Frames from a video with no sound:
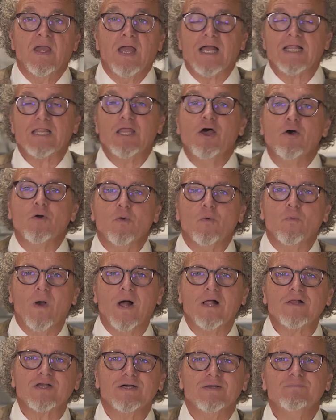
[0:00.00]
Hello,
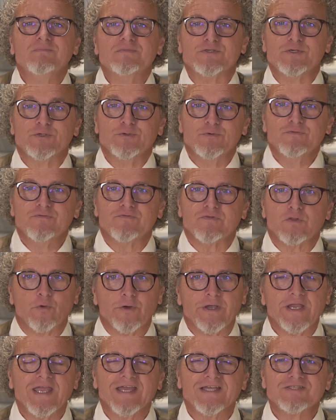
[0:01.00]
welcome to
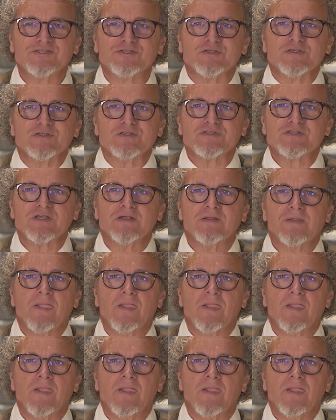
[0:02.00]
Flooring Answers.